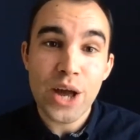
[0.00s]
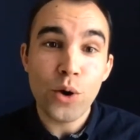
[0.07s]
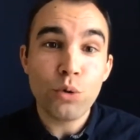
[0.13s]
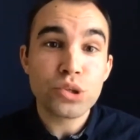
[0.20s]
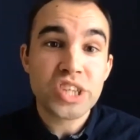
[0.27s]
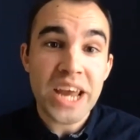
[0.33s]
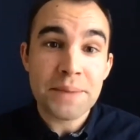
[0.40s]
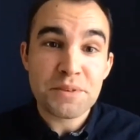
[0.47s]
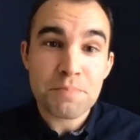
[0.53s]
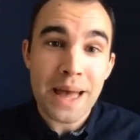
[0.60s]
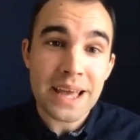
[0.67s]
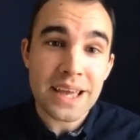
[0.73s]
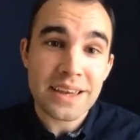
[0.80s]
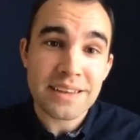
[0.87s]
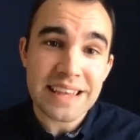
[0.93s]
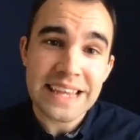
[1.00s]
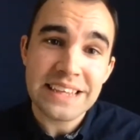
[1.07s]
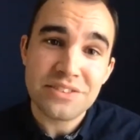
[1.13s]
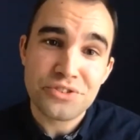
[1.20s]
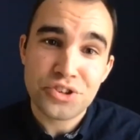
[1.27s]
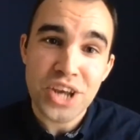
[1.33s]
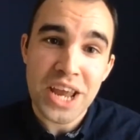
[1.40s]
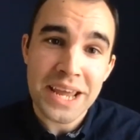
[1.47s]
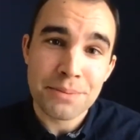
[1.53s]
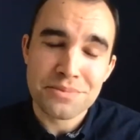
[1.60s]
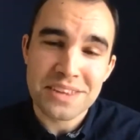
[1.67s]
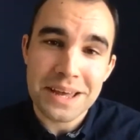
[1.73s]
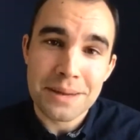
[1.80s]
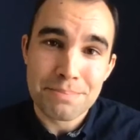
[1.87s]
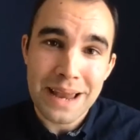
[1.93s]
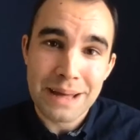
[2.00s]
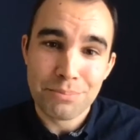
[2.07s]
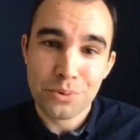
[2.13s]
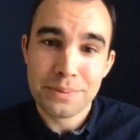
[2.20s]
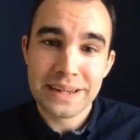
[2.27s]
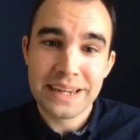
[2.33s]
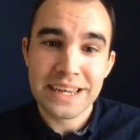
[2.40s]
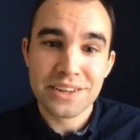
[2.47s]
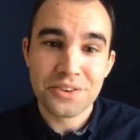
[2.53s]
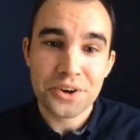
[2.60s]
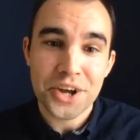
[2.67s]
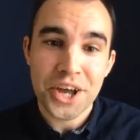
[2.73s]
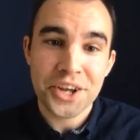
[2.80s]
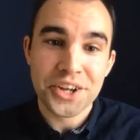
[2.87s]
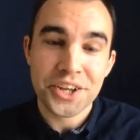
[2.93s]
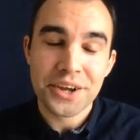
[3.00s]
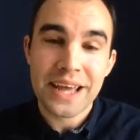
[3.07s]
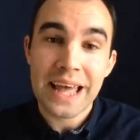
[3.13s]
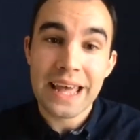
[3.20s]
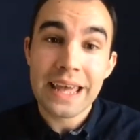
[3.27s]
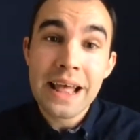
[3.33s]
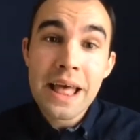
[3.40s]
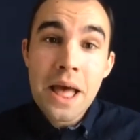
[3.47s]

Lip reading: or James Baggett, he's james@blackballmedia.co.uk.